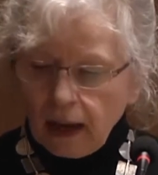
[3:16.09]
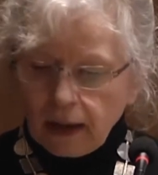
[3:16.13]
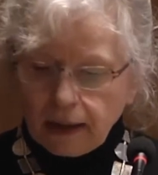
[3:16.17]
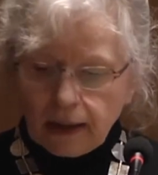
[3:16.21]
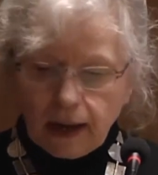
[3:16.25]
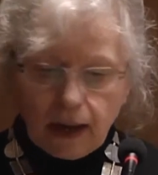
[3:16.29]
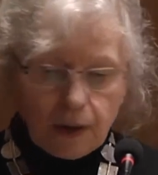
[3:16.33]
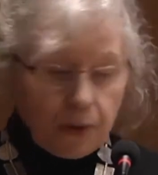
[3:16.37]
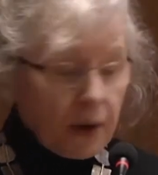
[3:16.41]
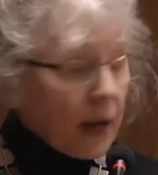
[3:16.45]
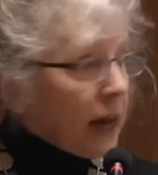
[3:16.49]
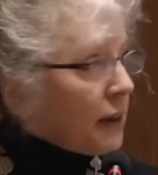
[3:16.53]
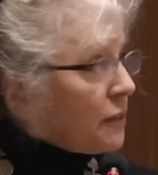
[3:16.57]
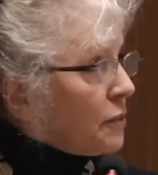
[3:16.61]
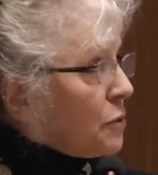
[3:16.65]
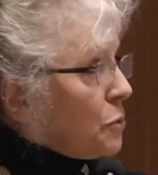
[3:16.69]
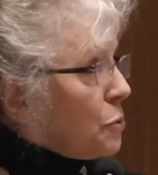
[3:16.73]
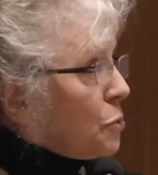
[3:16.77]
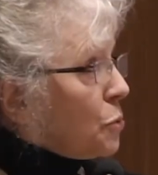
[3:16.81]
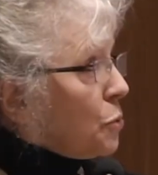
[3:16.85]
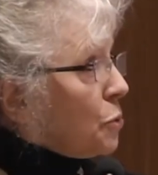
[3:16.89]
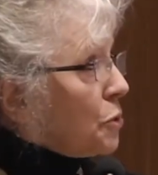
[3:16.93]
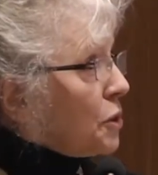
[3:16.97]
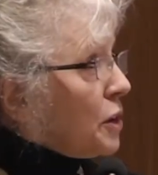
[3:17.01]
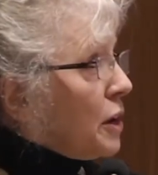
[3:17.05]
Now, as
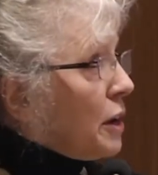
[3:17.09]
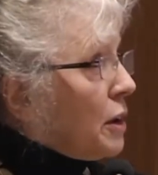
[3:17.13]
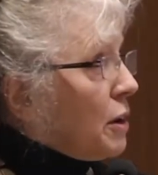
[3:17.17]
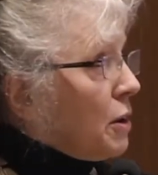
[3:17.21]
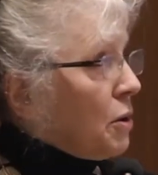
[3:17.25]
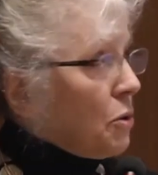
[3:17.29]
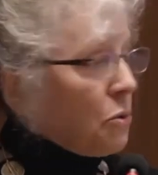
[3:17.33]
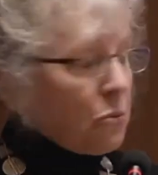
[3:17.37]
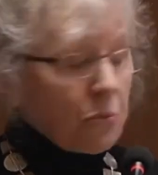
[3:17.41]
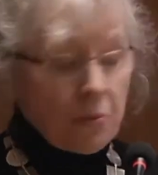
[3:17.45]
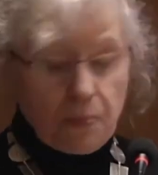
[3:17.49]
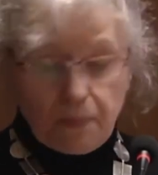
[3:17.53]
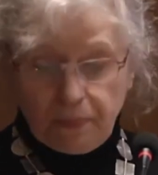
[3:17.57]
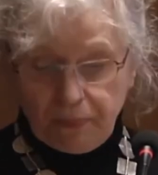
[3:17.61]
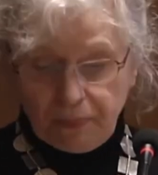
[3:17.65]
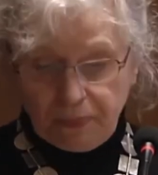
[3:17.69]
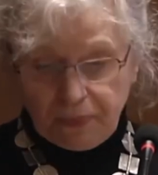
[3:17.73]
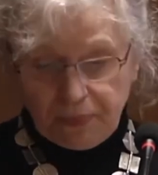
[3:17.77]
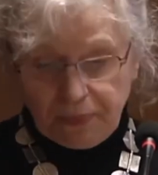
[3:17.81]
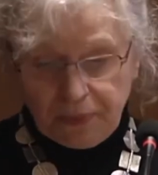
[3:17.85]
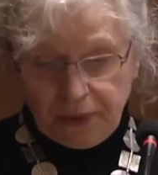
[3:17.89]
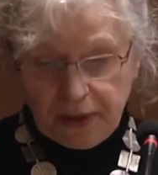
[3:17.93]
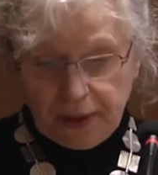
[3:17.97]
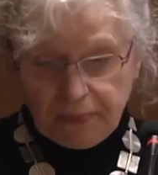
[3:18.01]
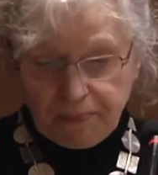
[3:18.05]
you all know,
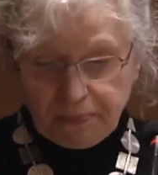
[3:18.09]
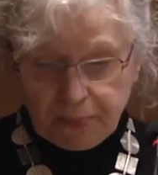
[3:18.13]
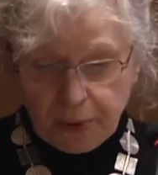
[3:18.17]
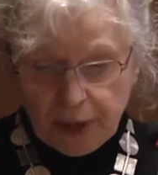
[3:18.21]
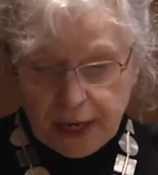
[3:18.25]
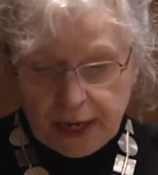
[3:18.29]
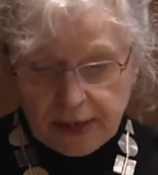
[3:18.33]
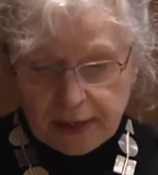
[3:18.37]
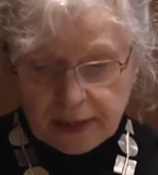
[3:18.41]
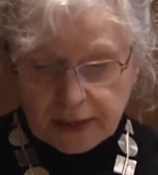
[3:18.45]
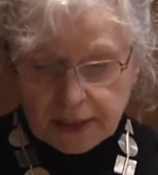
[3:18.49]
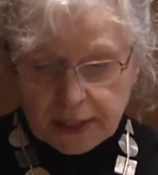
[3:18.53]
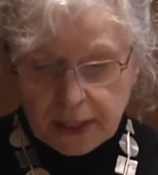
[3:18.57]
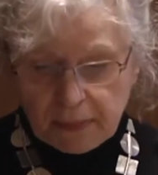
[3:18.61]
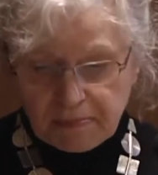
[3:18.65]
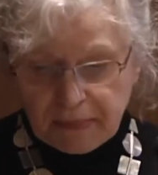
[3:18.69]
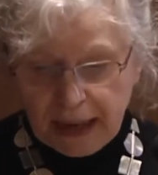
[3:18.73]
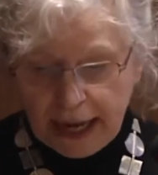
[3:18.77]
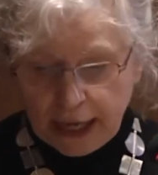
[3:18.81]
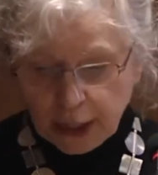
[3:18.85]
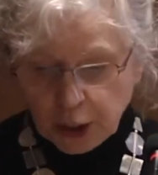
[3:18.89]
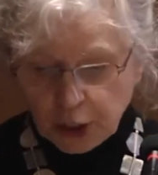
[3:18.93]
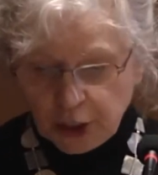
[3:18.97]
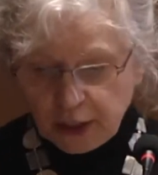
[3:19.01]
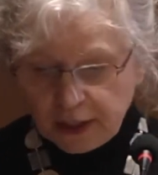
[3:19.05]
the brilliant
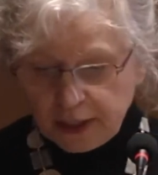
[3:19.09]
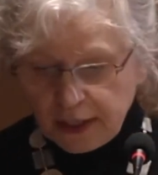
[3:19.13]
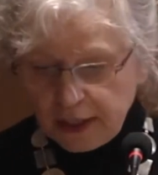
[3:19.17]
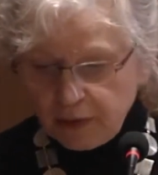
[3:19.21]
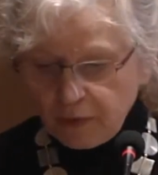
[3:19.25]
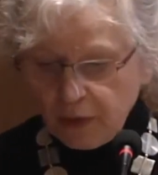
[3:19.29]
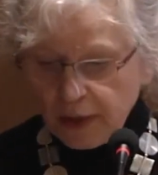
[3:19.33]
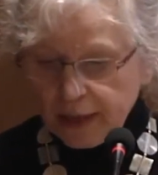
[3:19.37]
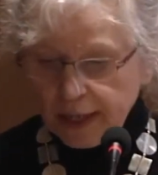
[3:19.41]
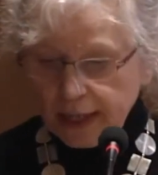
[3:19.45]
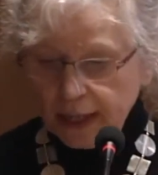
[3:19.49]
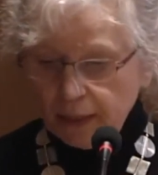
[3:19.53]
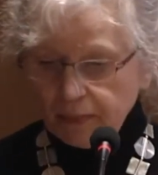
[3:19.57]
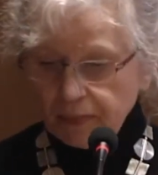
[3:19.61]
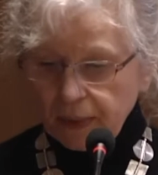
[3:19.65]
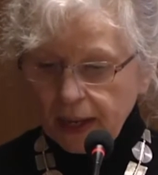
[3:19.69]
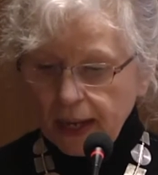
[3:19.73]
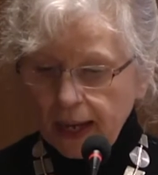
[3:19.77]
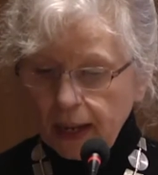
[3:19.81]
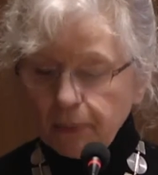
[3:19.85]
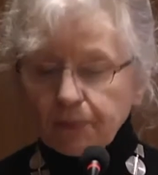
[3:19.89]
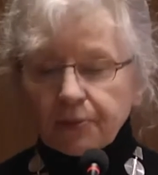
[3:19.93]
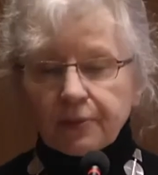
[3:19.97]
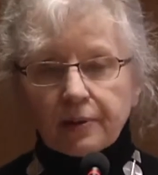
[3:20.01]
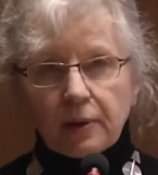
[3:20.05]
imaginative leap
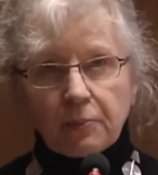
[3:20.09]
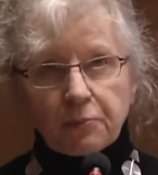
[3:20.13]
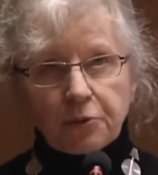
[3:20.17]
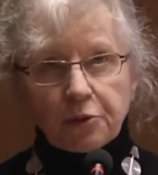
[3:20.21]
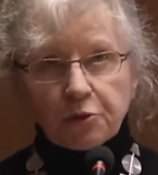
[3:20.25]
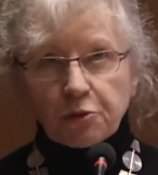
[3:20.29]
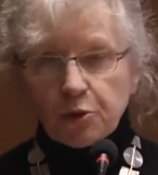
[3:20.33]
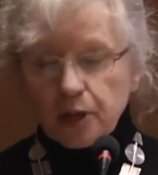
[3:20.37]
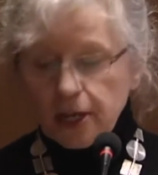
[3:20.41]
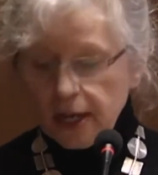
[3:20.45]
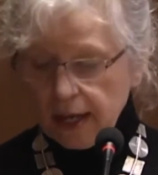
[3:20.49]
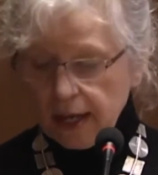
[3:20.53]
came some 3